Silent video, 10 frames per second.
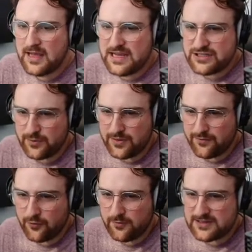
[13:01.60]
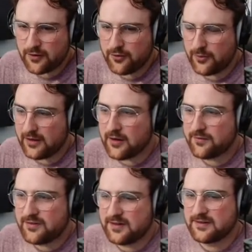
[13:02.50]
so with the formants all the way
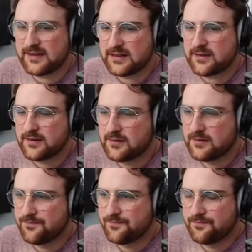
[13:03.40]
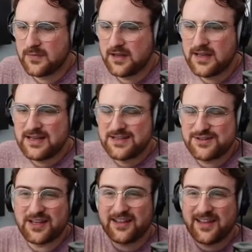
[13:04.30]
off, it sounds like this. So
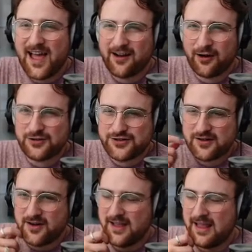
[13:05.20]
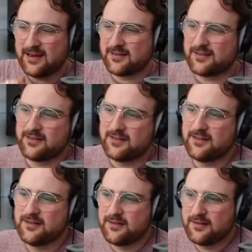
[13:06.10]
it's a lot harsher, and
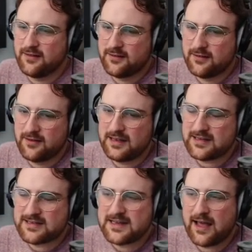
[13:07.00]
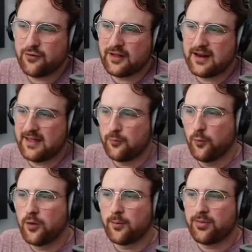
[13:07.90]
it doesn't have a lot of that
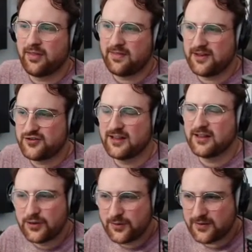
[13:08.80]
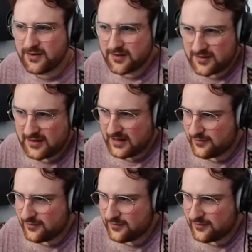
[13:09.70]
warmth that the cello is kind